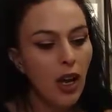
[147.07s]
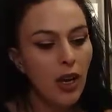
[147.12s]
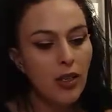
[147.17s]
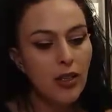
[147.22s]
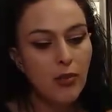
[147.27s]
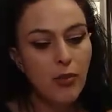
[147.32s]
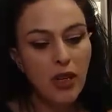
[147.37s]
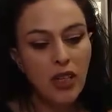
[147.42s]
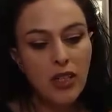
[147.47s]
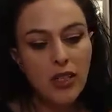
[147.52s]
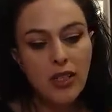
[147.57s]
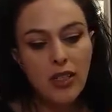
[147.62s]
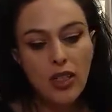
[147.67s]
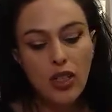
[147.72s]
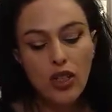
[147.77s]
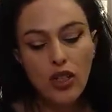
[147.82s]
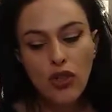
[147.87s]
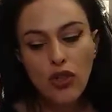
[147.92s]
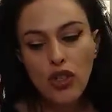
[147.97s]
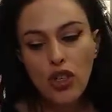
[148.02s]
As well as
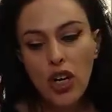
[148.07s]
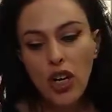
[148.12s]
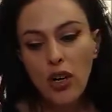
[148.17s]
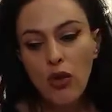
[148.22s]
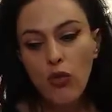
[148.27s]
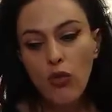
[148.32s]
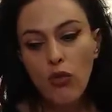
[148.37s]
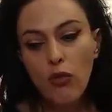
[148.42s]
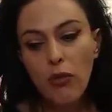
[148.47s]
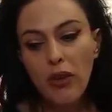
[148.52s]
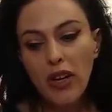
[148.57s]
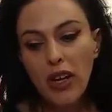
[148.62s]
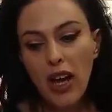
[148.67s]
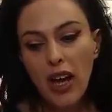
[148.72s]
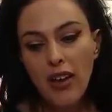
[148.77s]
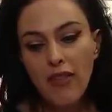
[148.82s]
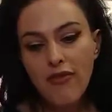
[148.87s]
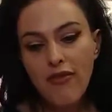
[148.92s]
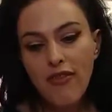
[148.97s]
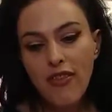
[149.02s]
the new channel will be
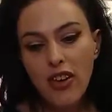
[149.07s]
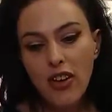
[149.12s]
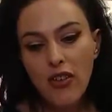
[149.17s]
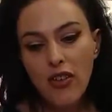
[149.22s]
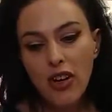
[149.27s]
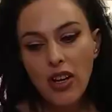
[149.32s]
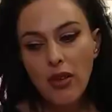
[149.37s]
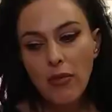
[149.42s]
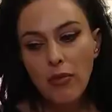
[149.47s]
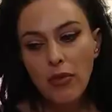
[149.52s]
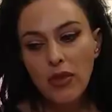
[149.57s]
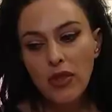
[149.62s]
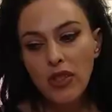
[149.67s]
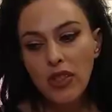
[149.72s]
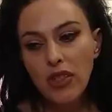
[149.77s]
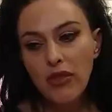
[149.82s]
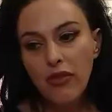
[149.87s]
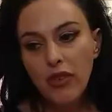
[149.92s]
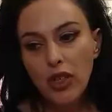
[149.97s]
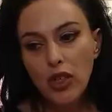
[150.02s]
a very
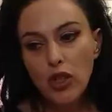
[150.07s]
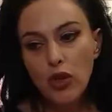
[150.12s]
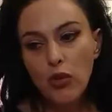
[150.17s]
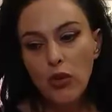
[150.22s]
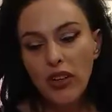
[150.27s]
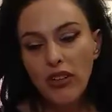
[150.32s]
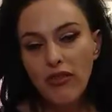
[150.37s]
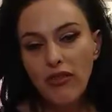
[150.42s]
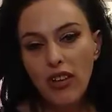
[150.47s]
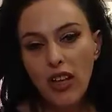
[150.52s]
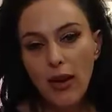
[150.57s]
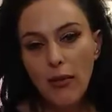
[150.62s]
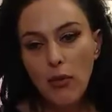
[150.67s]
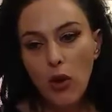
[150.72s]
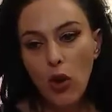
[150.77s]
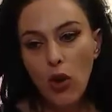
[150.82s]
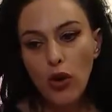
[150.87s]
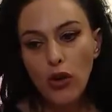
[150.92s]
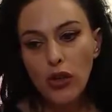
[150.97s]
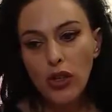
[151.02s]
specific twin
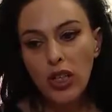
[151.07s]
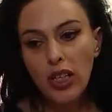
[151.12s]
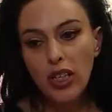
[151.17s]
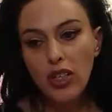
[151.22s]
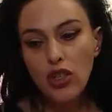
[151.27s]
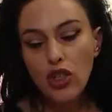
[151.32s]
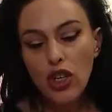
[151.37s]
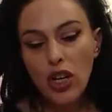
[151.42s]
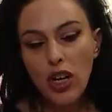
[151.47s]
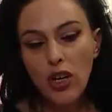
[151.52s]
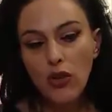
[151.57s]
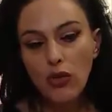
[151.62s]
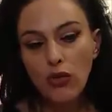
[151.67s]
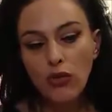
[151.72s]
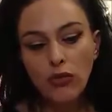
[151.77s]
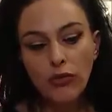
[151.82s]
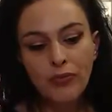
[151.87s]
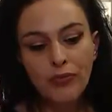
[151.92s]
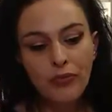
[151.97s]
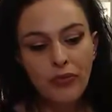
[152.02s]
flame only
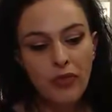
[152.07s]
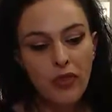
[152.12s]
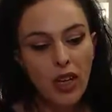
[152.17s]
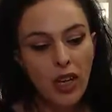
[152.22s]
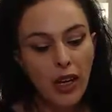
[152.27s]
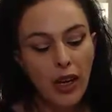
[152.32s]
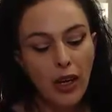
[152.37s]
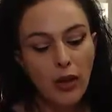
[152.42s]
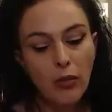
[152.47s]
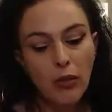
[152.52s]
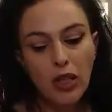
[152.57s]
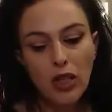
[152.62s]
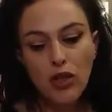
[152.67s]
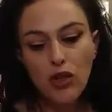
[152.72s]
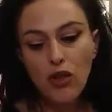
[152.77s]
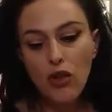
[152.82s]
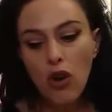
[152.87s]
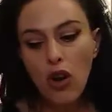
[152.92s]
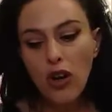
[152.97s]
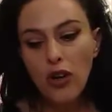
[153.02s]
channel, and I'm going
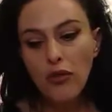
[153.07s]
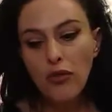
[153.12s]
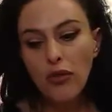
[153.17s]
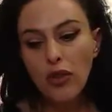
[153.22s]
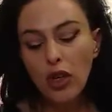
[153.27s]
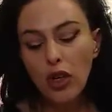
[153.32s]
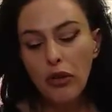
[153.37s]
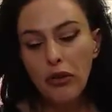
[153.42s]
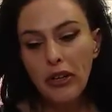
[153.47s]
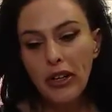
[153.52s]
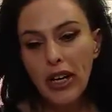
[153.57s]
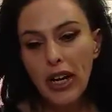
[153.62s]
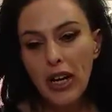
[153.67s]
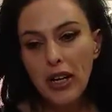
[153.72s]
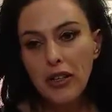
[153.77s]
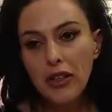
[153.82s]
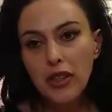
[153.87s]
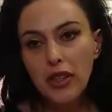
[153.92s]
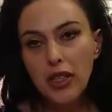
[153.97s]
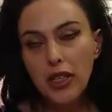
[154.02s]
to try and
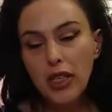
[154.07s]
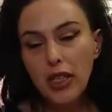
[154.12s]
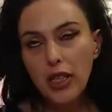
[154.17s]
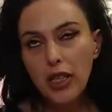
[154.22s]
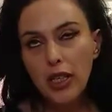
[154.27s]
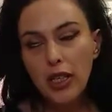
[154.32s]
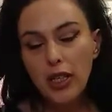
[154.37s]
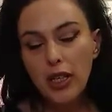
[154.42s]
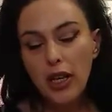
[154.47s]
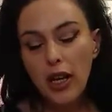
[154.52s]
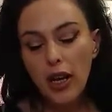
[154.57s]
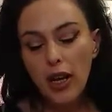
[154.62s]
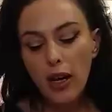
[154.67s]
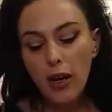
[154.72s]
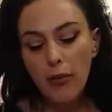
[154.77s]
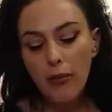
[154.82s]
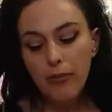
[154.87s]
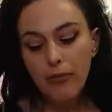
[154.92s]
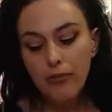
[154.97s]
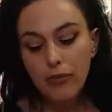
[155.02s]
create the
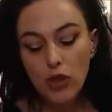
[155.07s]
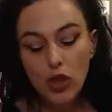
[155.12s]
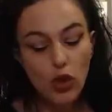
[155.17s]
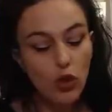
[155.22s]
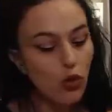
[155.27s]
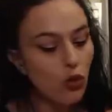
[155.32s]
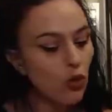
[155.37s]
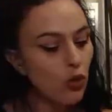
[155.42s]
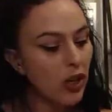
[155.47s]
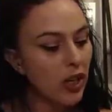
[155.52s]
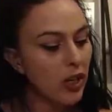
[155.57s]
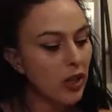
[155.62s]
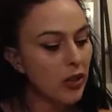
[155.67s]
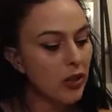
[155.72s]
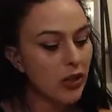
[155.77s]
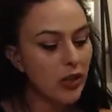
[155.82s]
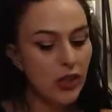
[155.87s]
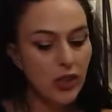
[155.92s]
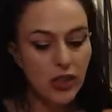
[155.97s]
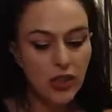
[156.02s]

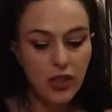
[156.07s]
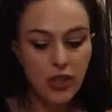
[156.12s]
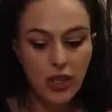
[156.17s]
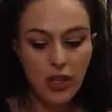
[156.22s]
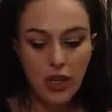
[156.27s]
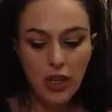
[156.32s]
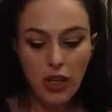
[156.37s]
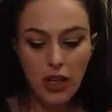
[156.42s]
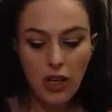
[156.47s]
toolkits